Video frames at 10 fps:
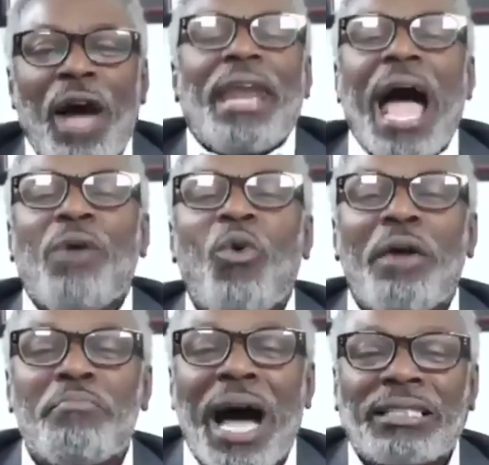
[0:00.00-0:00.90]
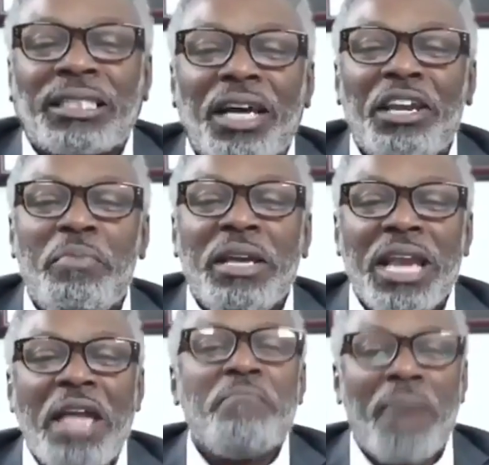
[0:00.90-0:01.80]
and I want my son to be named